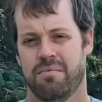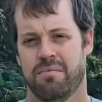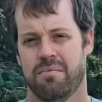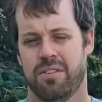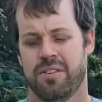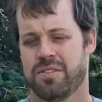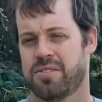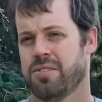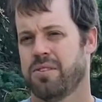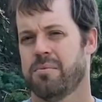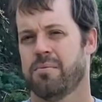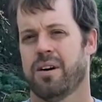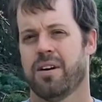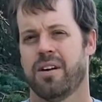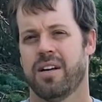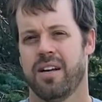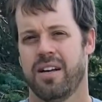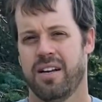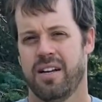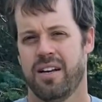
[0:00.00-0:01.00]
There's only about
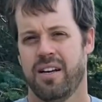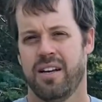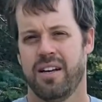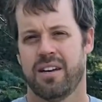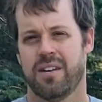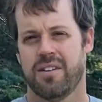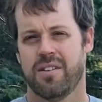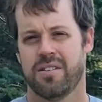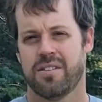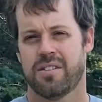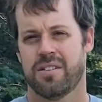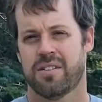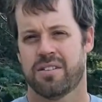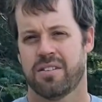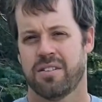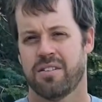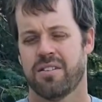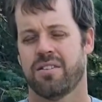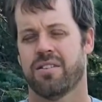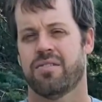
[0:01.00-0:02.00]
80 acres,
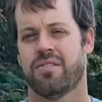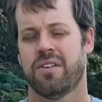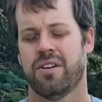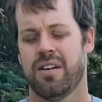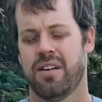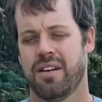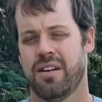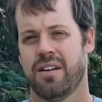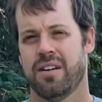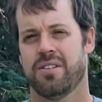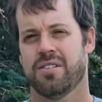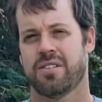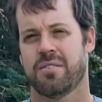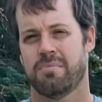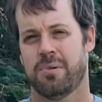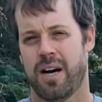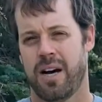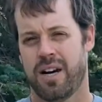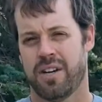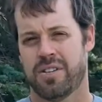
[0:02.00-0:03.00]
a little over 80 acres of
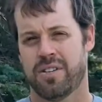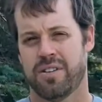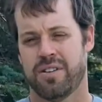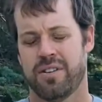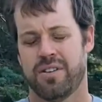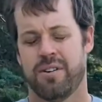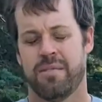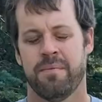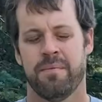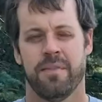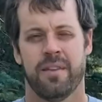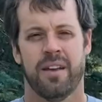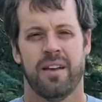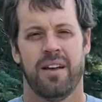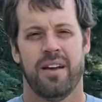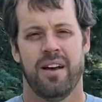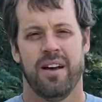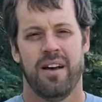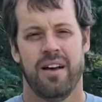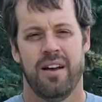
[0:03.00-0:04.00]
pasture,
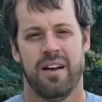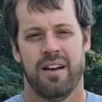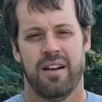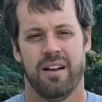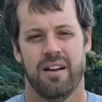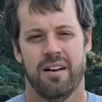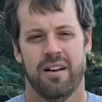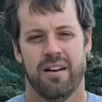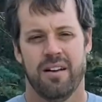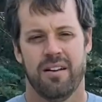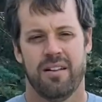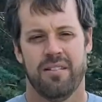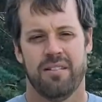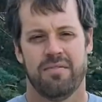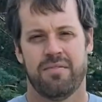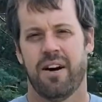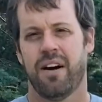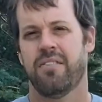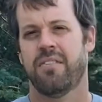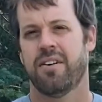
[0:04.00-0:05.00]
and
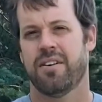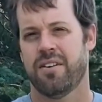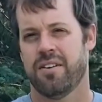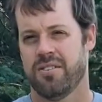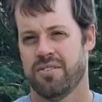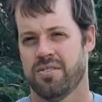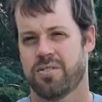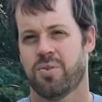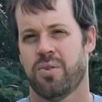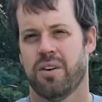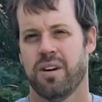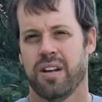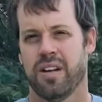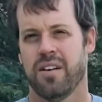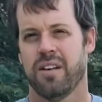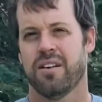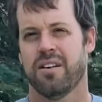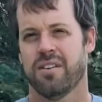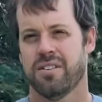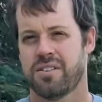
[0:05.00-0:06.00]
520
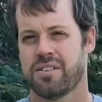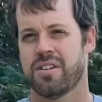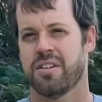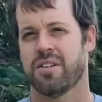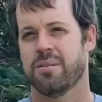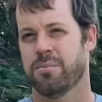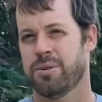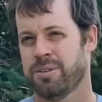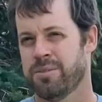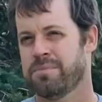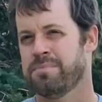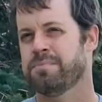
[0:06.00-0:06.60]
is tillable.